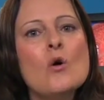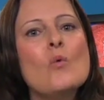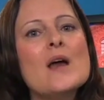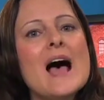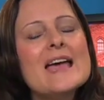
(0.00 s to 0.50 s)

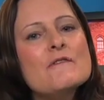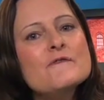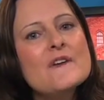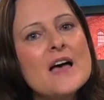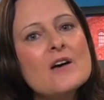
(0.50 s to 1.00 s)
What I have
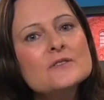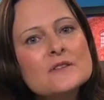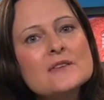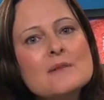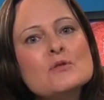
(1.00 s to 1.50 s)
found
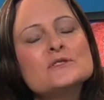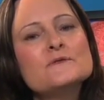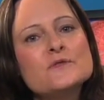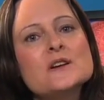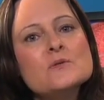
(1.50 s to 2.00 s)
that they most
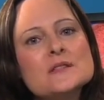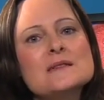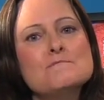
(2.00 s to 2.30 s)
frequently